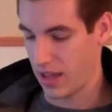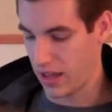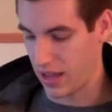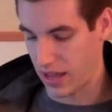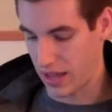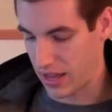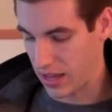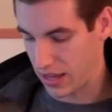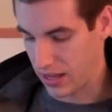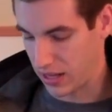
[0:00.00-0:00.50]

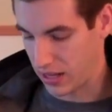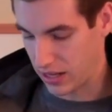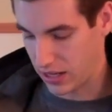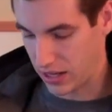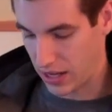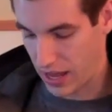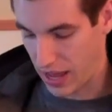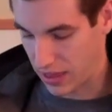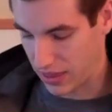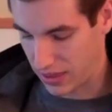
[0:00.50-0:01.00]

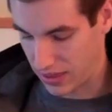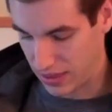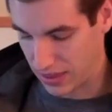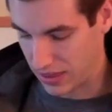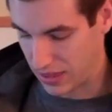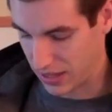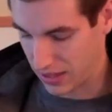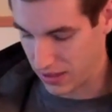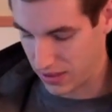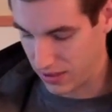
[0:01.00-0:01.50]

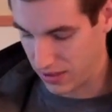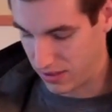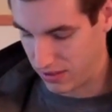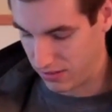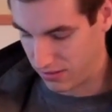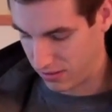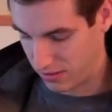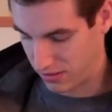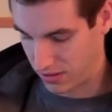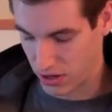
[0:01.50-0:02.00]

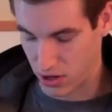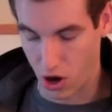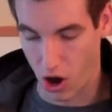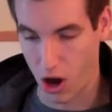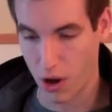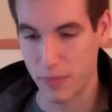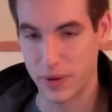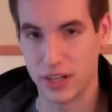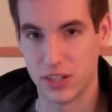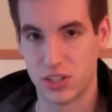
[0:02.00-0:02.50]
the
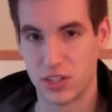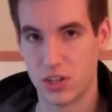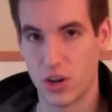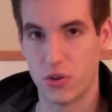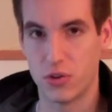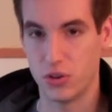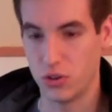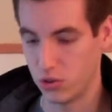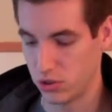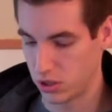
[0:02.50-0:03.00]
garment is so
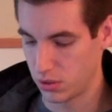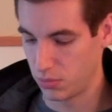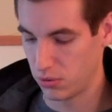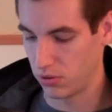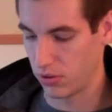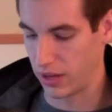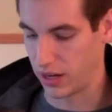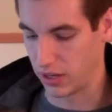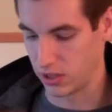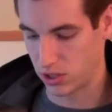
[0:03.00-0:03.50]

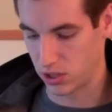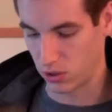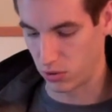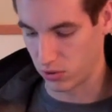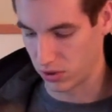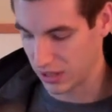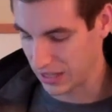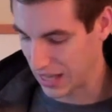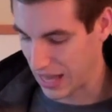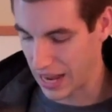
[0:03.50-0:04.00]
usable and it's so
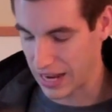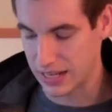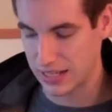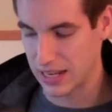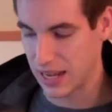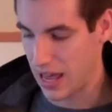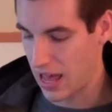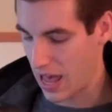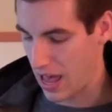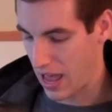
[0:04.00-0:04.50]
light,
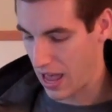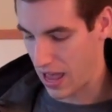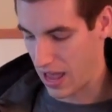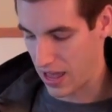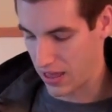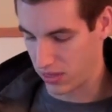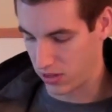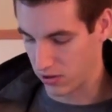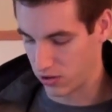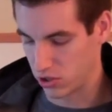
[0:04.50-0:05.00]

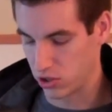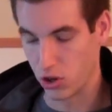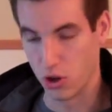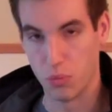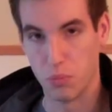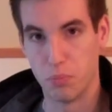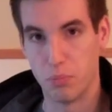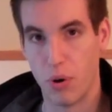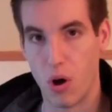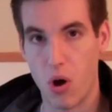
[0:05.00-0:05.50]
and there's no
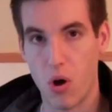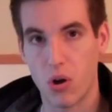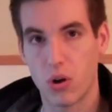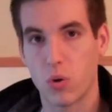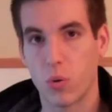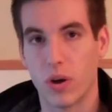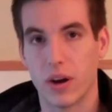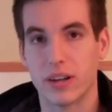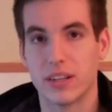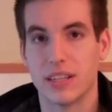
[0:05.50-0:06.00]
bulk
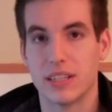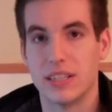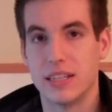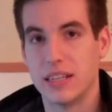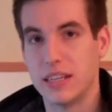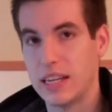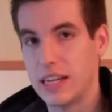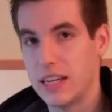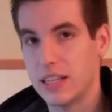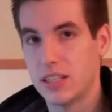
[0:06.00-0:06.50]
where it doesn't
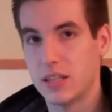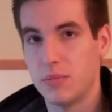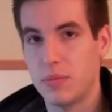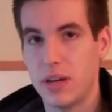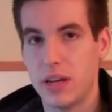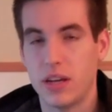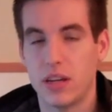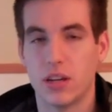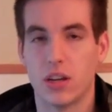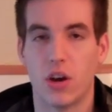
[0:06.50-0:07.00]
need to
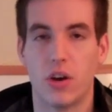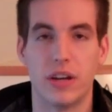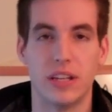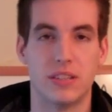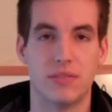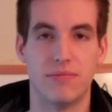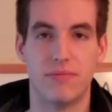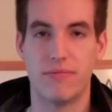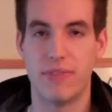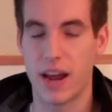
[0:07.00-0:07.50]
be. You know,
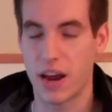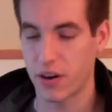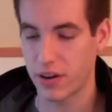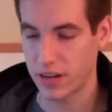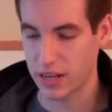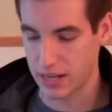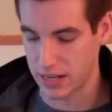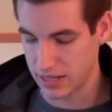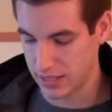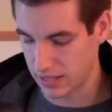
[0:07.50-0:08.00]
it's
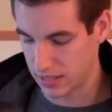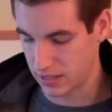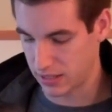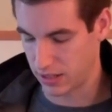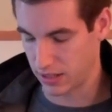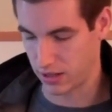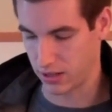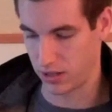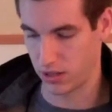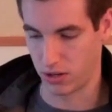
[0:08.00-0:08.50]
very easy
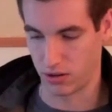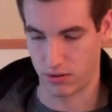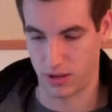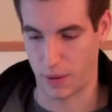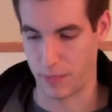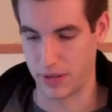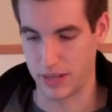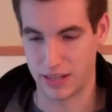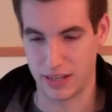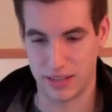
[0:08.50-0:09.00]
to, you know, I
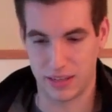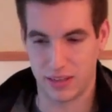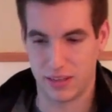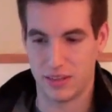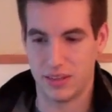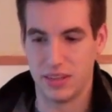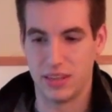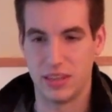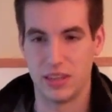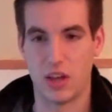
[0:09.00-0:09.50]
mean,
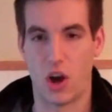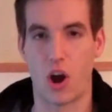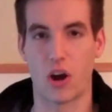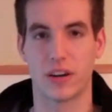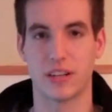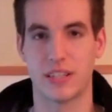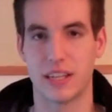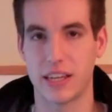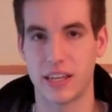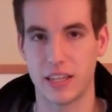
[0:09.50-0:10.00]
the
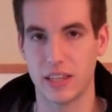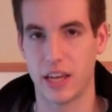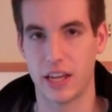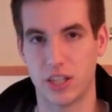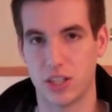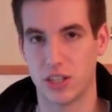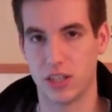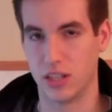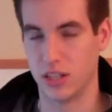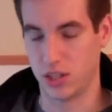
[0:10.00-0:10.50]

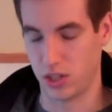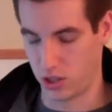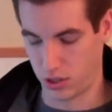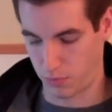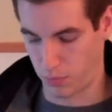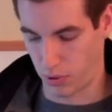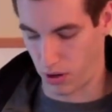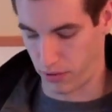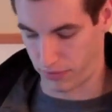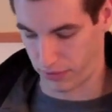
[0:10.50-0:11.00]
articulation is
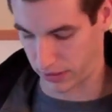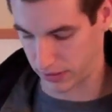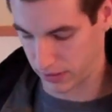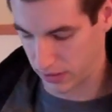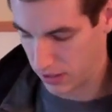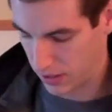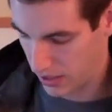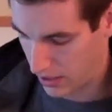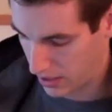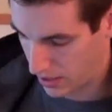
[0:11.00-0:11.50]
just perfect,
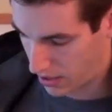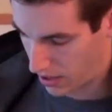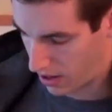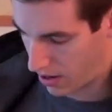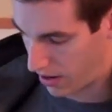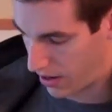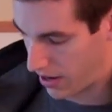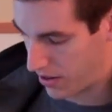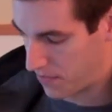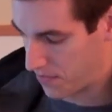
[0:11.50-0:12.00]
all
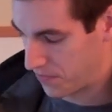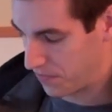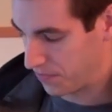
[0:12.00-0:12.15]
right?